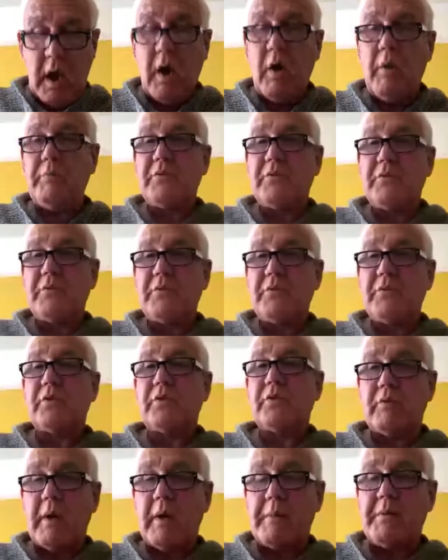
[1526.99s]
help towards
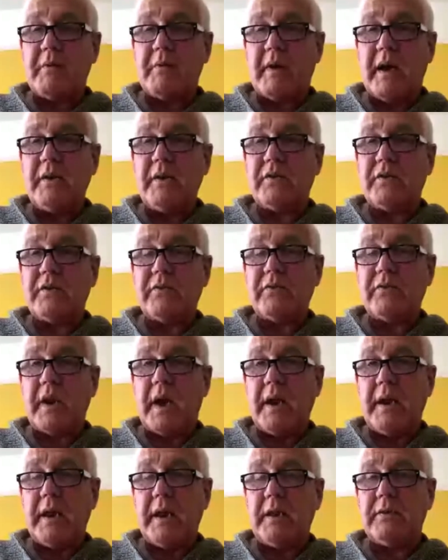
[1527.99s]
the reparations that
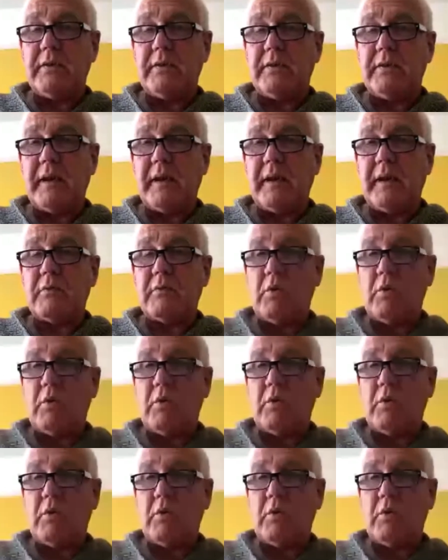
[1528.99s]
they need to make
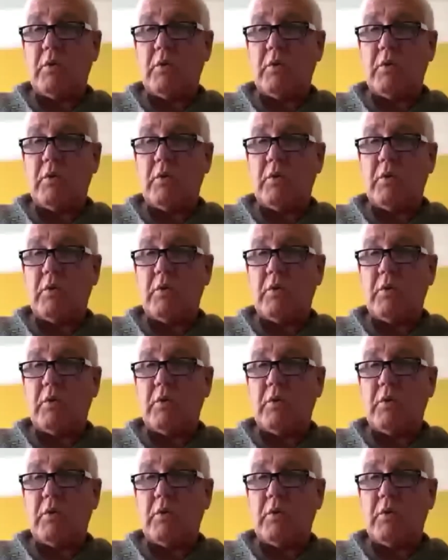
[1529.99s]
towards me,